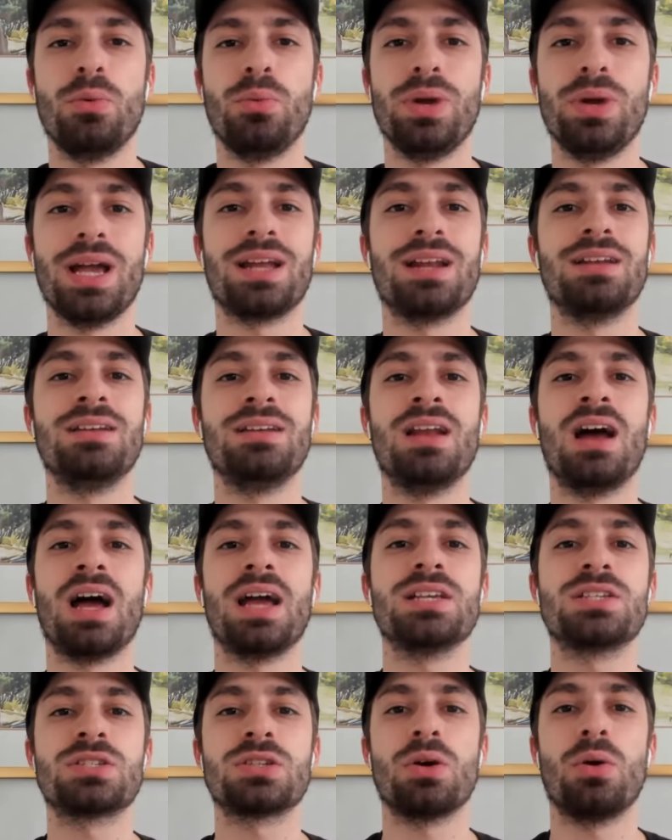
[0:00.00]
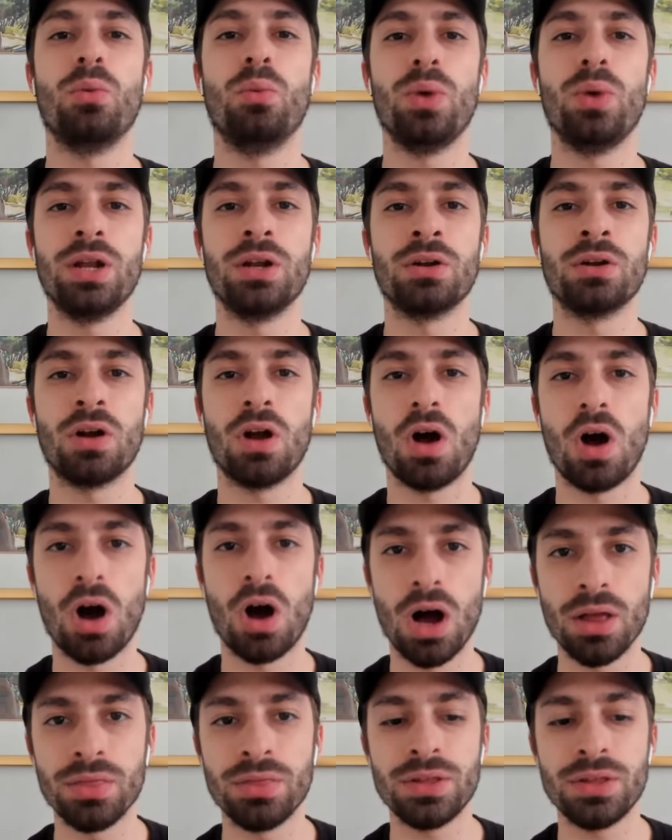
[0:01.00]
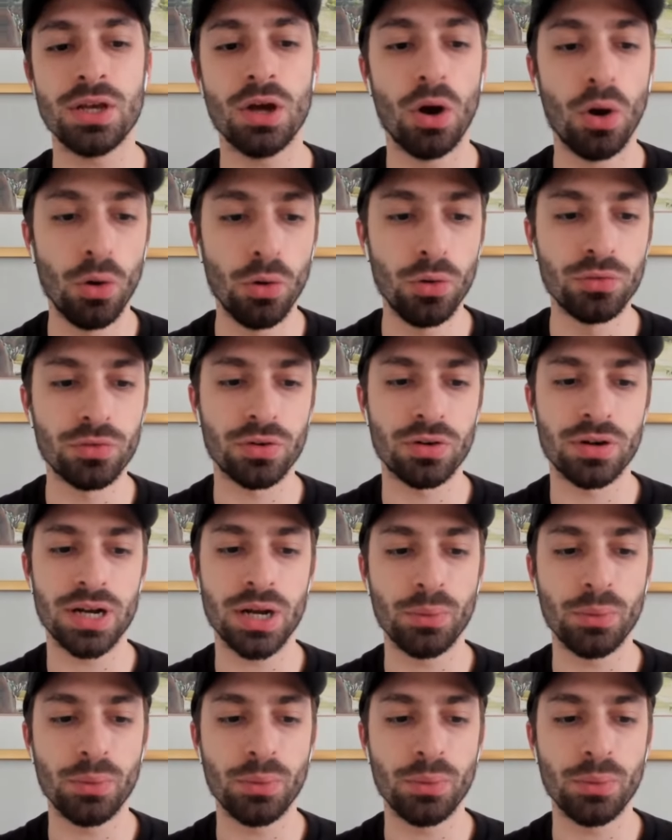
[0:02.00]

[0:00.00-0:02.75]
We had a nice winner on the over.